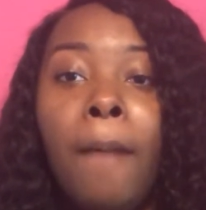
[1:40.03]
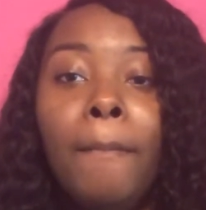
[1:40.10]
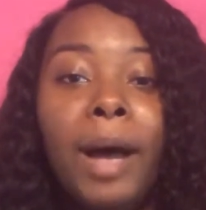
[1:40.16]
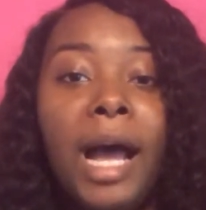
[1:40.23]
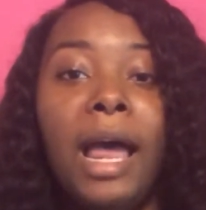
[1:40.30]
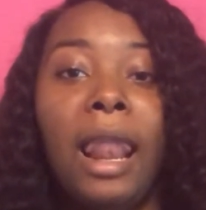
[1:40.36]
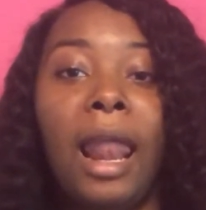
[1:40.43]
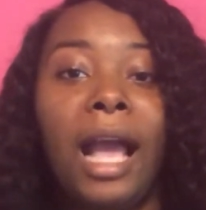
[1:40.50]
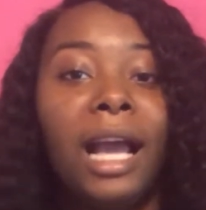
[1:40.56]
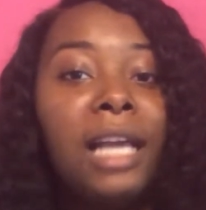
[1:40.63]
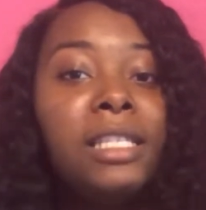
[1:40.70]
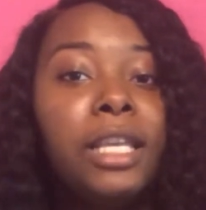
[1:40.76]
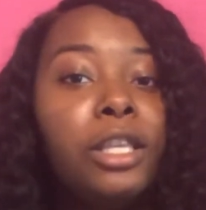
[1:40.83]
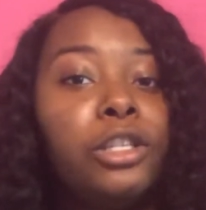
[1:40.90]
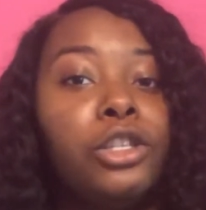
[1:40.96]
but like I
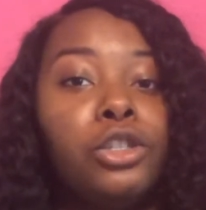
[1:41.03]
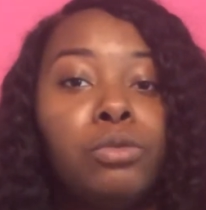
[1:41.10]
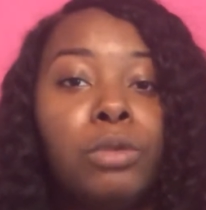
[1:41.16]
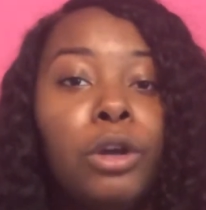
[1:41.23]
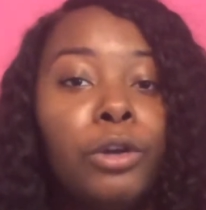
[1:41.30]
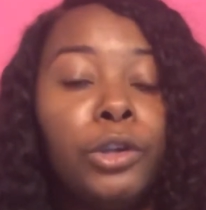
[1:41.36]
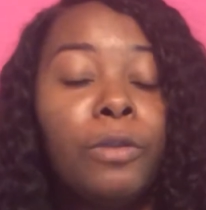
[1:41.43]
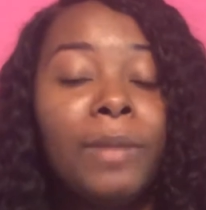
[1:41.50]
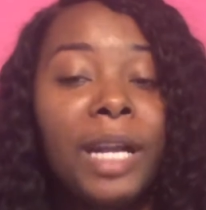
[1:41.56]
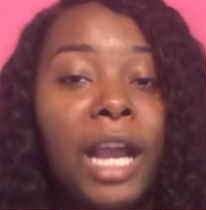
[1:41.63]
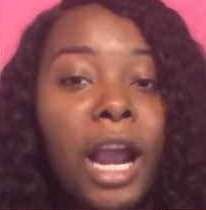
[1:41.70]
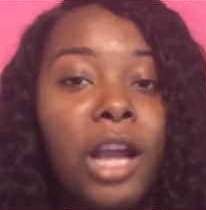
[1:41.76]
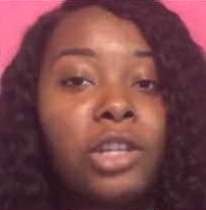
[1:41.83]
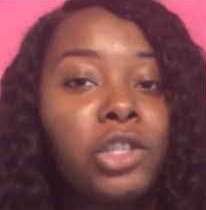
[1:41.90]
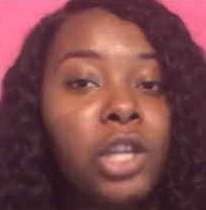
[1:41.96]
said, this is real human hair,